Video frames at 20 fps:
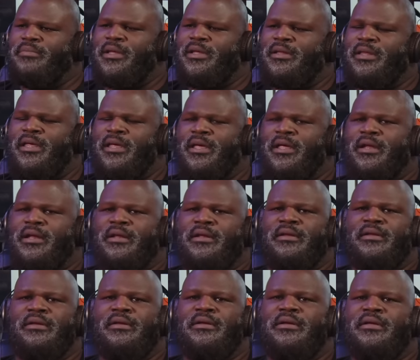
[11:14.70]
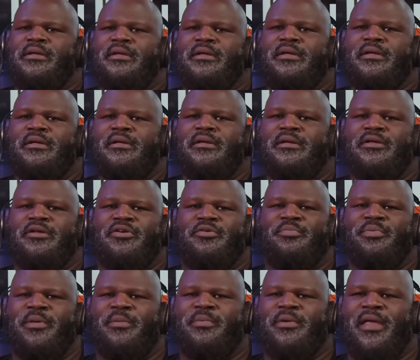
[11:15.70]
But then, you know,
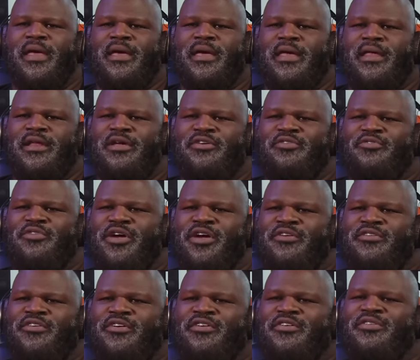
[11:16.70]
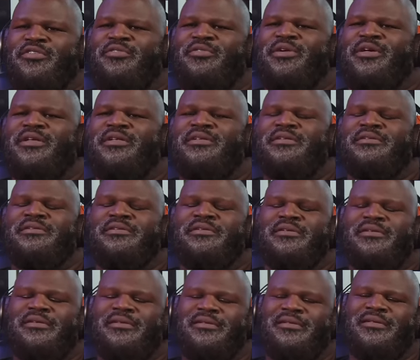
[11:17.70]
people like Eddie Guerrero and
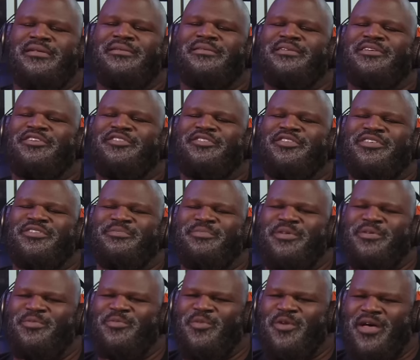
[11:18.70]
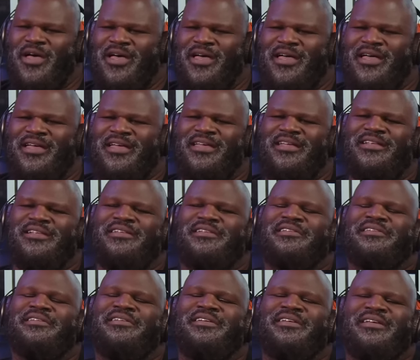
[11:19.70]
Chris Benoit
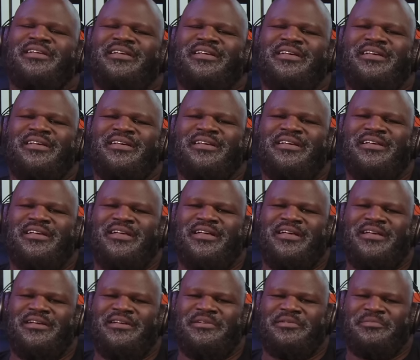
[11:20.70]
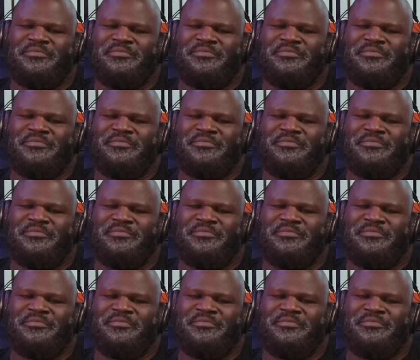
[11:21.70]
and...